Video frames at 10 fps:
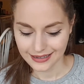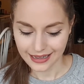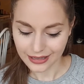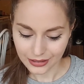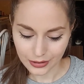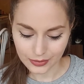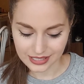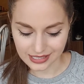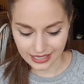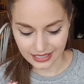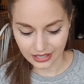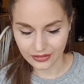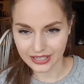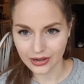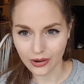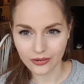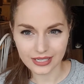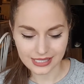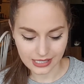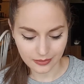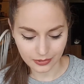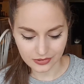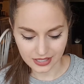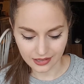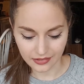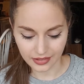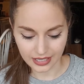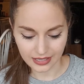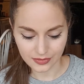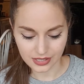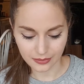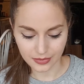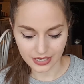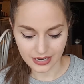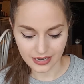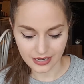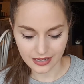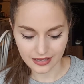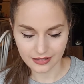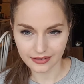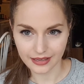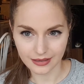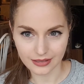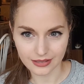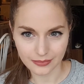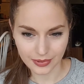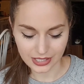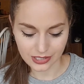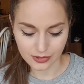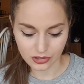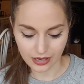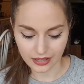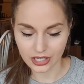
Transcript: Hello would send out like all these samples and then like give somebody like a big subscribe,